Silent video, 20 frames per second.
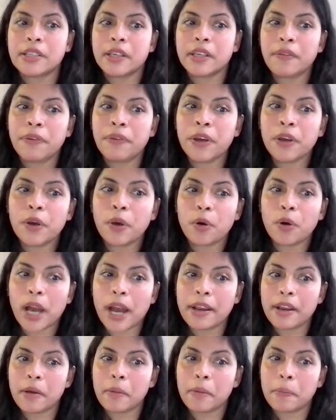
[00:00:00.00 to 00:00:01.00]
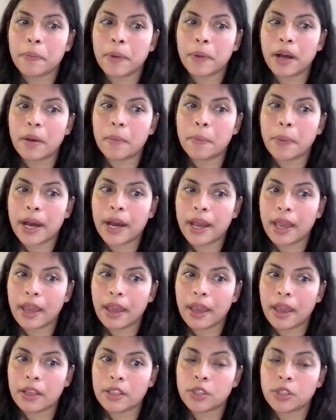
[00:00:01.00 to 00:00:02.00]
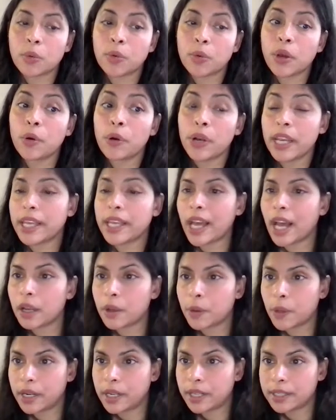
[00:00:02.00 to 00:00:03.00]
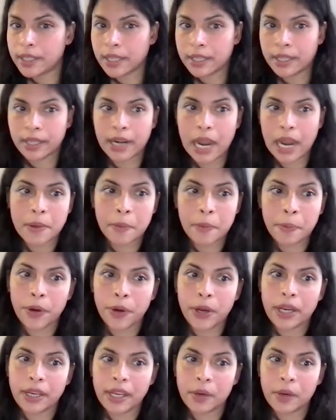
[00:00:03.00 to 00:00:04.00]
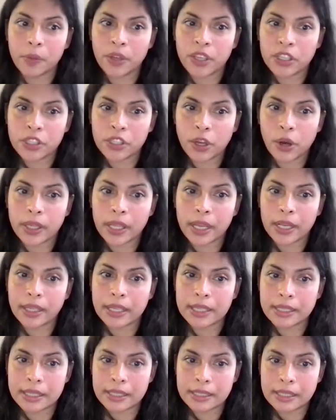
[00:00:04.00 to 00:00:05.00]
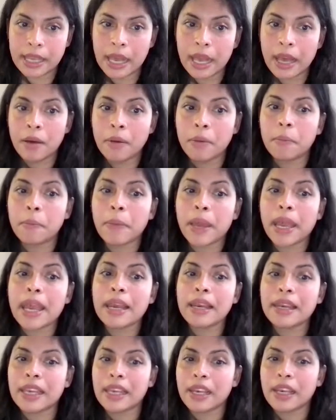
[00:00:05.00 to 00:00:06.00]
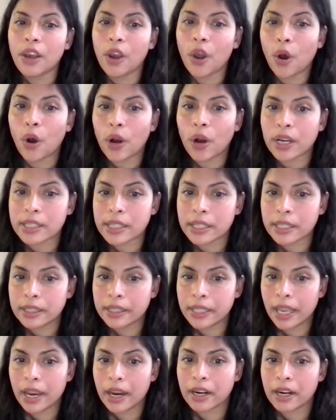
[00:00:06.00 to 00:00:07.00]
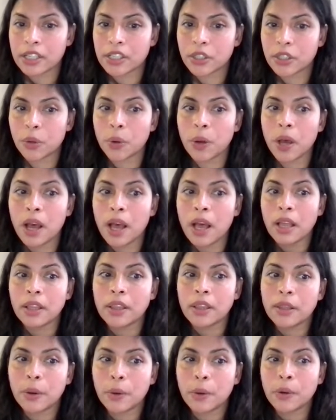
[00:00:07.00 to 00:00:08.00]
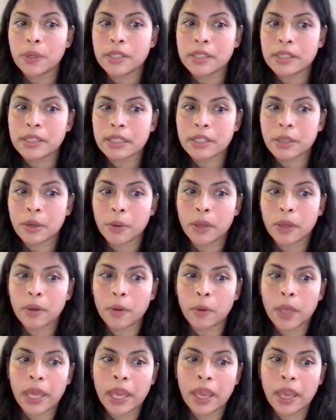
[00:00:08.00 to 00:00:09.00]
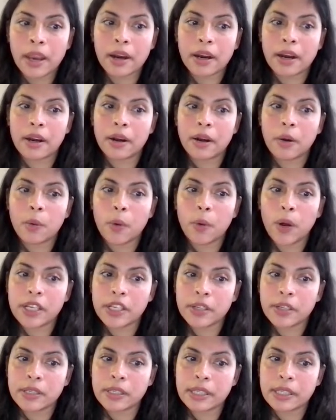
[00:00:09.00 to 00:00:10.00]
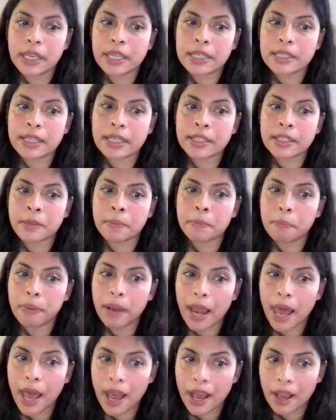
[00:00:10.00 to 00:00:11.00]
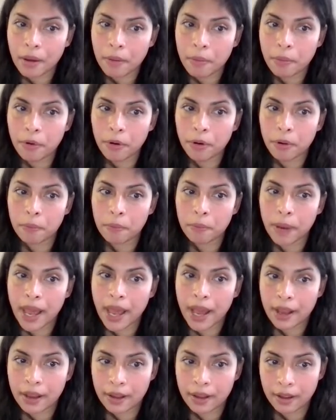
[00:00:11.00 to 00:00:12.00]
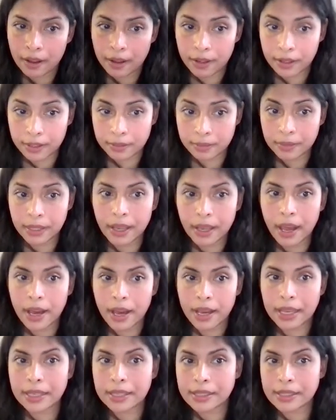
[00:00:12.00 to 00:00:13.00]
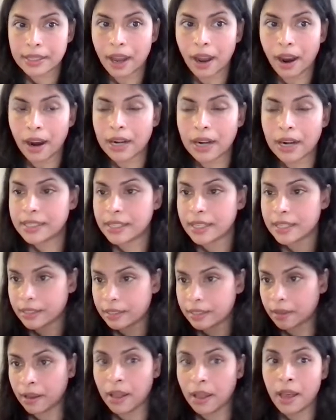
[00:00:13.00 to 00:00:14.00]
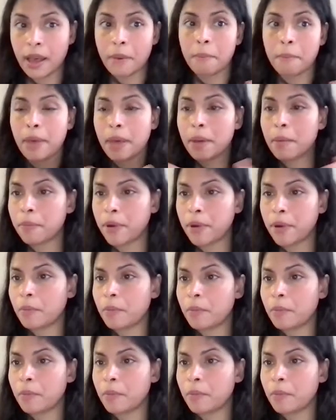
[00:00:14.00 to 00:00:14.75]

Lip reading: So if you go kind of so we only calculated this at the gamma point, and we saw that this is mainly locked there. So here, what you see is that the black lines are just the membrane